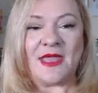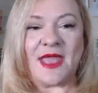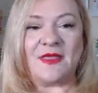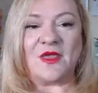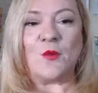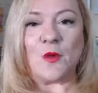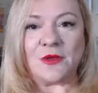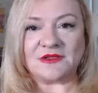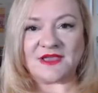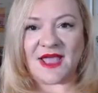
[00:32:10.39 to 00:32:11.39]
And they
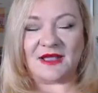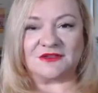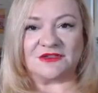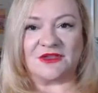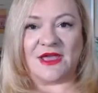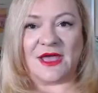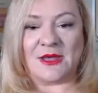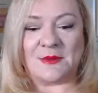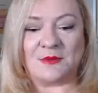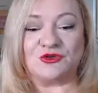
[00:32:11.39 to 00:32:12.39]
worked out
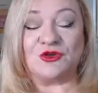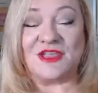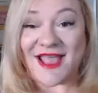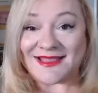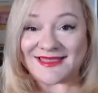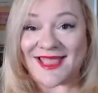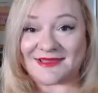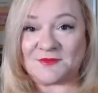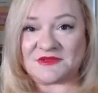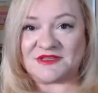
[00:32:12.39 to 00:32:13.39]
to get
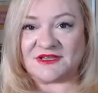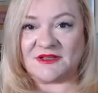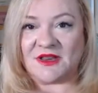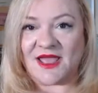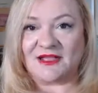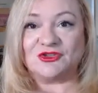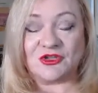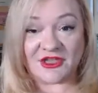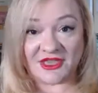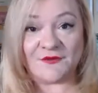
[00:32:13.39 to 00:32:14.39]
that particular layer, to
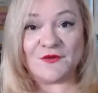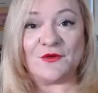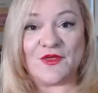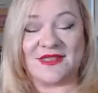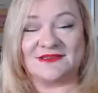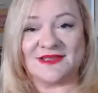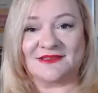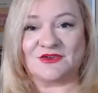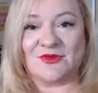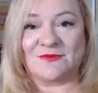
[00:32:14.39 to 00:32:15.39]
give you that
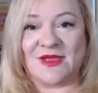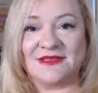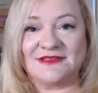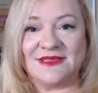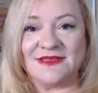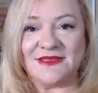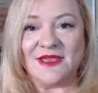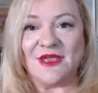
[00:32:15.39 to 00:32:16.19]
sunscreen rating,